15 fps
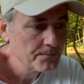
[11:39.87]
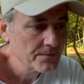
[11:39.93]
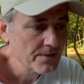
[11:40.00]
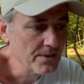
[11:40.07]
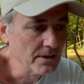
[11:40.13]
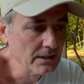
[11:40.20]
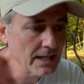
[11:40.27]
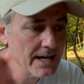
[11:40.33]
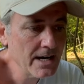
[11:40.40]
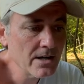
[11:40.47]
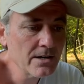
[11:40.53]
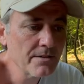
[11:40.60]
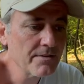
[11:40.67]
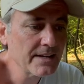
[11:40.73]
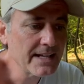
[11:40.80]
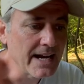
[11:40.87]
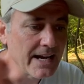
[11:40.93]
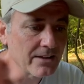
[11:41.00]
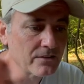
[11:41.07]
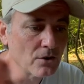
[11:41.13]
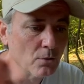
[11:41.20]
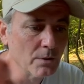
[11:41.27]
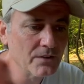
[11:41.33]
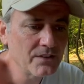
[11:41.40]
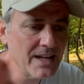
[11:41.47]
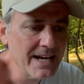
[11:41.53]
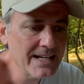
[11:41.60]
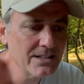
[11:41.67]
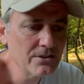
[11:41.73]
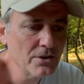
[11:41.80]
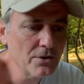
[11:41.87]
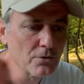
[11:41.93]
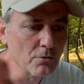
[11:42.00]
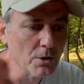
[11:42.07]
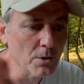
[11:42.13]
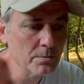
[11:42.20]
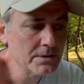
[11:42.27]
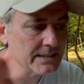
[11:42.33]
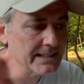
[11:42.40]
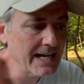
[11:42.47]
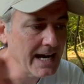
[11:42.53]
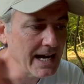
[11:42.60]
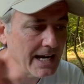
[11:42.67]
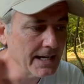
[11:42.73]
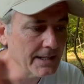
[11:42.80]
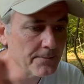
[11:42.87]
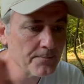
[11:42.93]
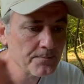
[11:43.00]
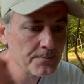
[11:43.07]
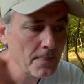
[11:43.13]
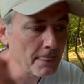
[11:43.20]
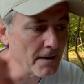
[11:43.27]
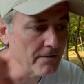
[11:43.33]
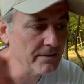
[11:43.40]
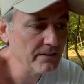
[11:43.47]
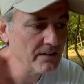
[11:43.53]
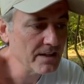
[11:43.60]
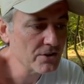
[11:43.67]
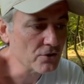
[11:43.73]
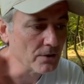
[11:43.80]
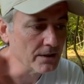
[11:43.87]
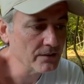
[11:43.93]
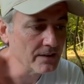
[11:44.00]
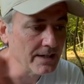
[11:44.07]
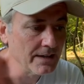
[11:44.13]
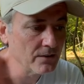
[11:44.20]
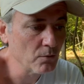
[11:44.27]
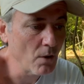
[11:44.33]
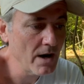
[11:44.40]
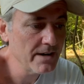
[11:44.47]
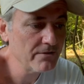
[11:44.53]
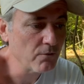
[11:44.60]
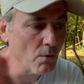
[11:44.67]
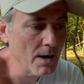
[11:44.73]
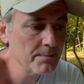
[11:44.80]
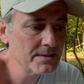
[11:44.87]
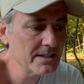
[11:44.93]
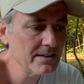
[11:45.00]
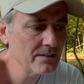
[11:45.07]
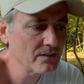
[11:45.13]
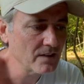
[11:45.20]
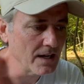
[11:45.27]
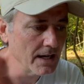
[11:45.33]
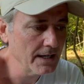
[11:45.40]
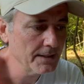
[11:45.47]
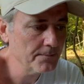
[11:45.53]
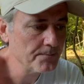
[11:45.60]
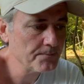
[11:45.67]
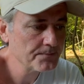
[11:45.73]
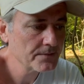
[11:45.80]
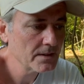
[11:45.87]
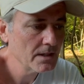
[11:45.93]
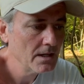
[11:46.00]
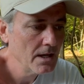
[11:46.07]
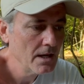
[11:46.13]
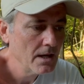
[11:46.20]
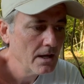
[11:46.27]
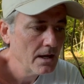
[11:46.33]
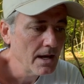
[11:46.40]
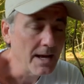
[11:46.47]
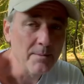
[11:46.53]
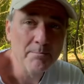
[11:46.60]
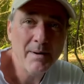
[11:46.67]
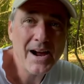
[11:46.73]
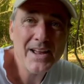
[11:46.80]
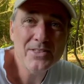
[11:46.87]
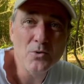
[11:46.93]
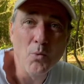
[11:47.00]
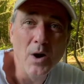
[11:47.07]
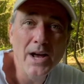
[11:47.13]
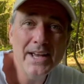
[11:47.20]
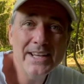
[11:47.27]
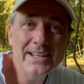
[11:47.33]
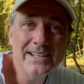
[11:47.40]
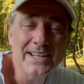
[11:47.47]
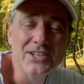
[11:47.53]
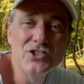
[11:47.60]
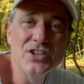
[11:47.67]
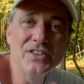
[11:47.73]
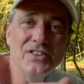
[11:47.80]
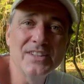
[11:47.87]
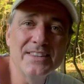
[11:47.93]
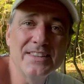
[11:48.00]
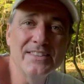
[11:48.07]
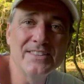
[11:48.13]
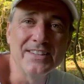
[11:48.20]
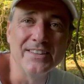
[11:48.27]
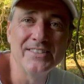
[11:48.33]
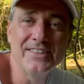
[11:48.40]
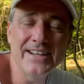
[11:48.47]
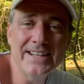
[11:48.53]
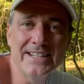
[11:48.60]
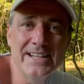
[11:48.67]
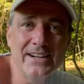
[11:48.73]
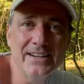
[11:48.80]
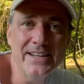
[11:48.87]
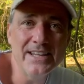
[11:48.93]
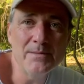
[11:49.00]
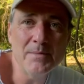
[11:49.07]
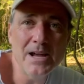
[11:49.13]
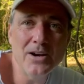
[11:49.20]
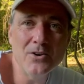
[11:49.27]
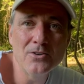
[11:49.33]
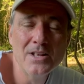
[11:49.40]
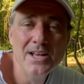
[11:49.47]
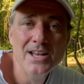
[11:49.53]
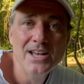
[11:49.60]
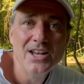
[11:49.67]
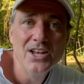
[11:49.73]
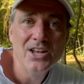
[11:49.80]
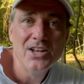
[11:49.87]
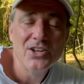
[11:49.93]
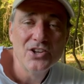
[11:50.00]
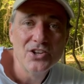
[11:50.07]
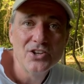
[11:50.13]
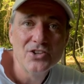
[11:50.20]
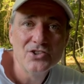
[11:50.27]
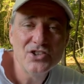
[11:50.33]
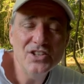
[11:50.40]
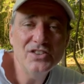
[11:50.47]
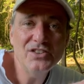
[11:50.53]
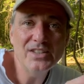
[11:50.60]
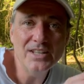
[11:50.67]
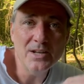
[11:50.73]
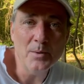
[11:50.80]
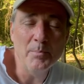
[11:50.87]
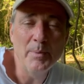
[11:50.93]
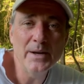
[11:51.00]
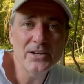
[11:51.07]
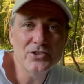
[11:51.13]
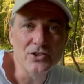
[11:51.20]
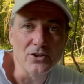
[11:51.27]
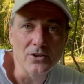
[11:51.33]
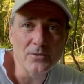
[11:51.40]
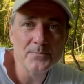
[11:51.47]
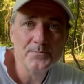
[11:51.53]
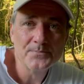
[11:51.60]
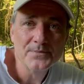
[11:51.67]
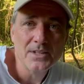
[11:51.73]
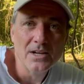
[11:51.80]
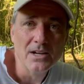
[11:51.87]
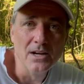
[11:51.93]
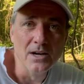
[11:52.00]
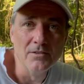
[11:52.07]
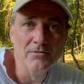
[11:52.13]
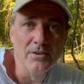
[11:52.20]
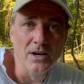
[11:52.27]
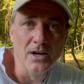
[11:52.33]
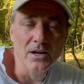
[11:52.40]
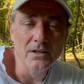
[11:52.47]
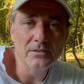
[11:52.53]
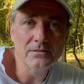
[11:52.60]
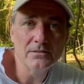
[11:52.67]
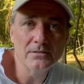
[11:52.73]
The laird of the castle was taken to the room to die of his injuries, and his wife wept at his side. And by the way, and she sent this in a secondary email, she sent a picture of uh,